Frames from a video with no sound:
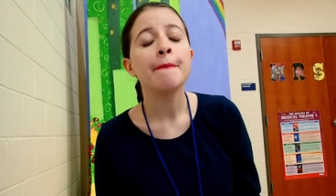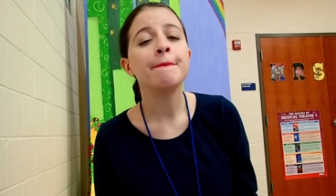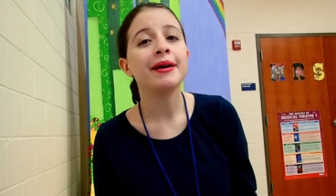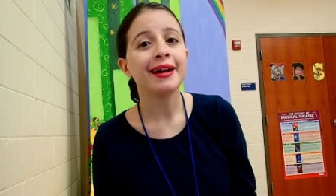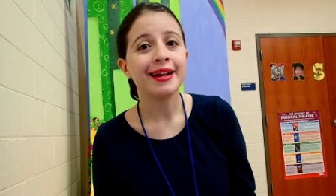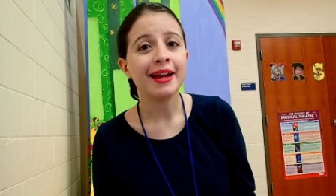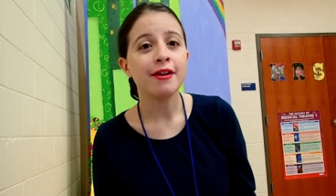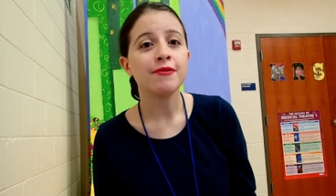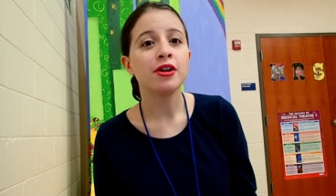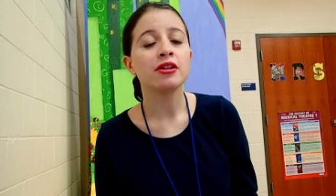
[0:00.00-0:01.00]
But
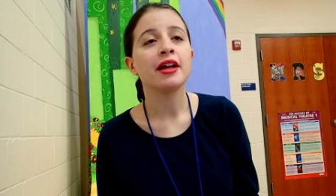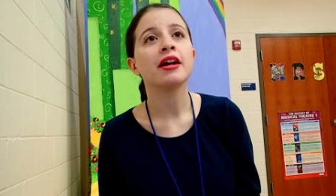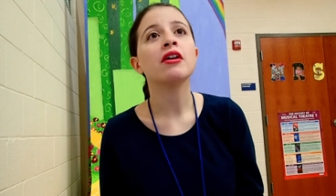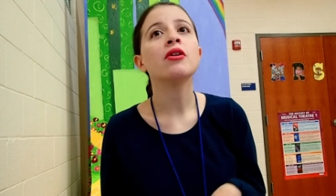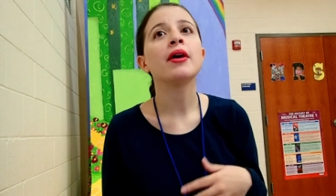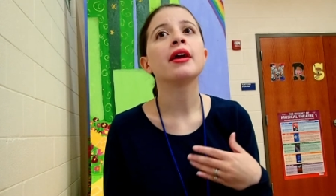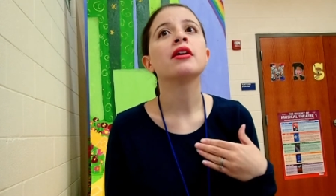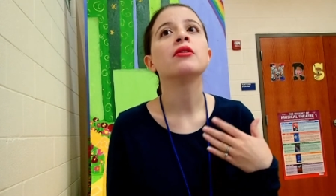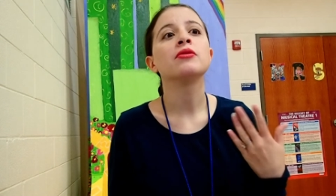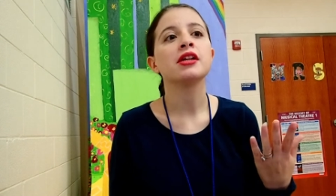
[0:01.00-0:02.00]
if you're like, oh, I
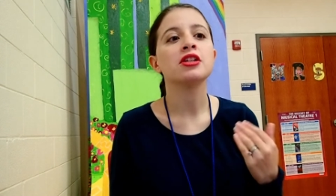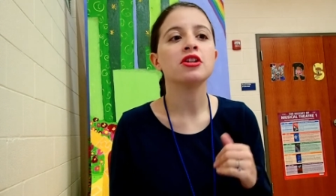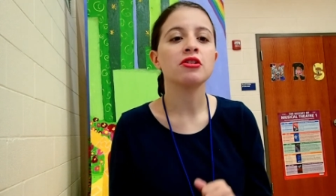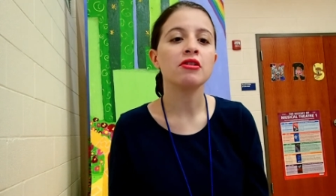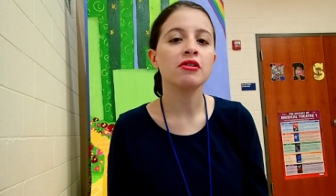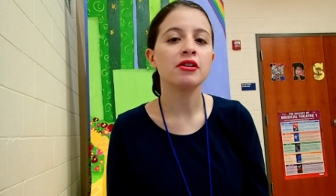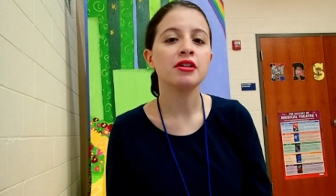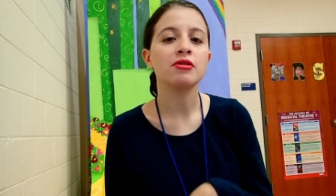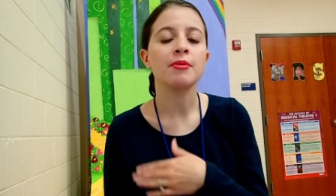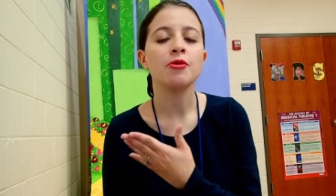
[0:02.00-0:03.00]
can only teach little
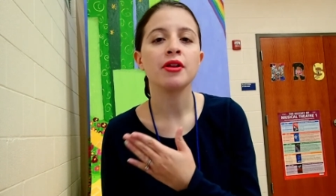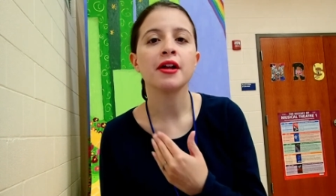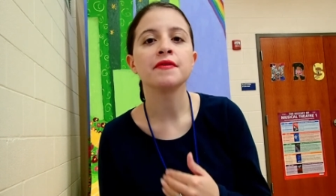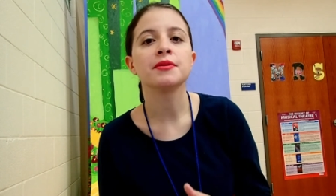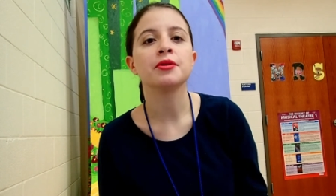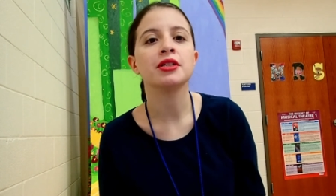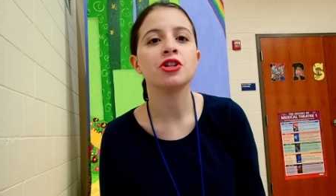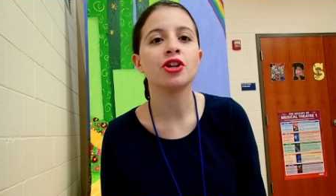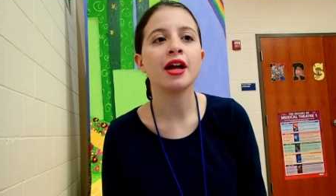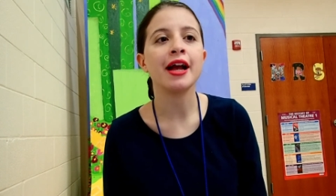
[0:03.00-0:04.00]
kids, or I'm only comfortable
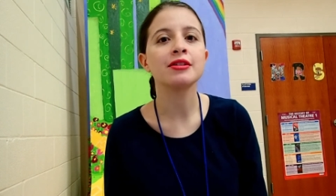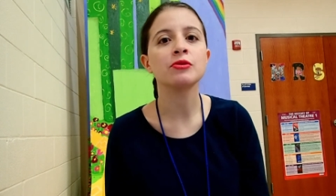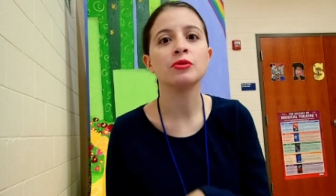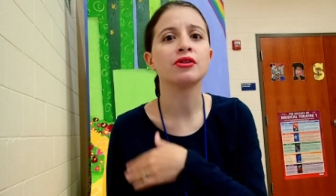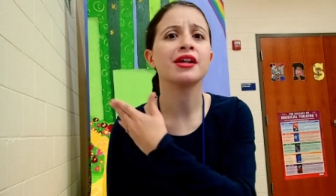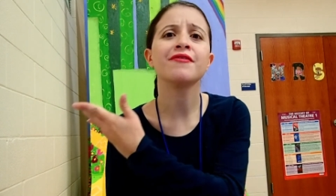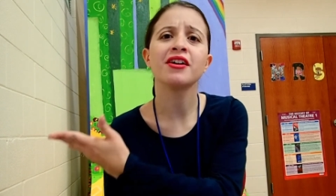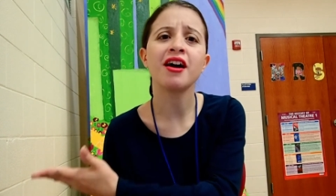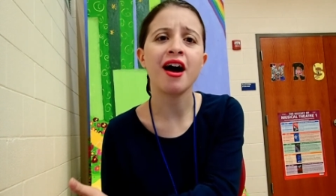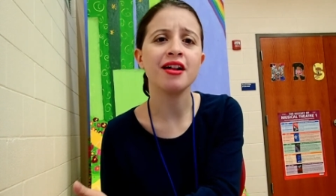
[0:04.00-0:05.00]
teaching high school or
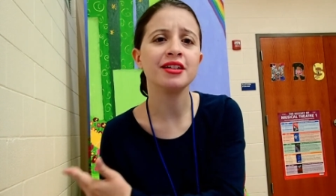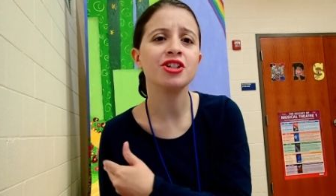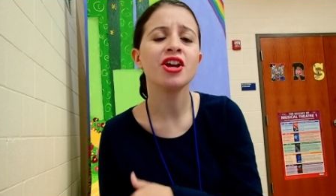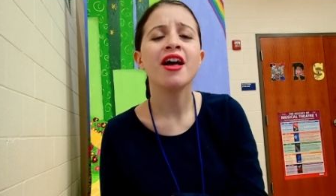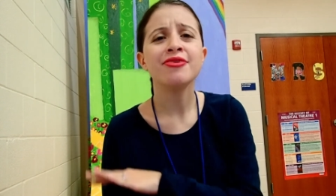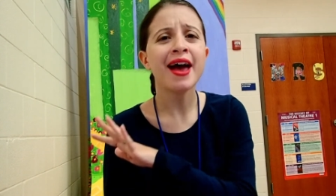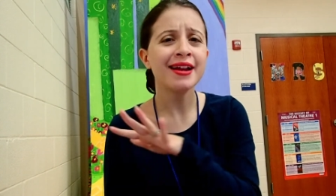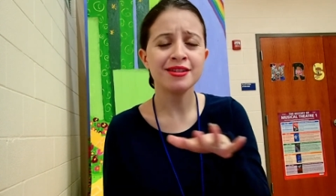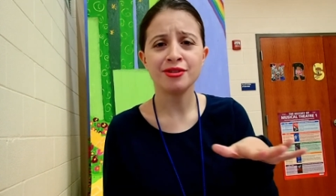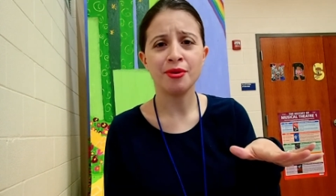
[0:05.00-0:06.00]
even college,
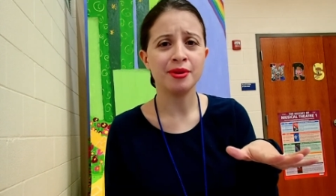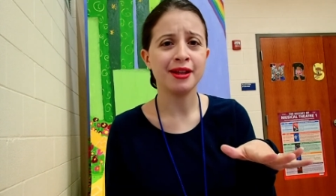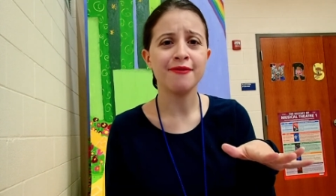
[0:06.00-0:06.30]
that is totally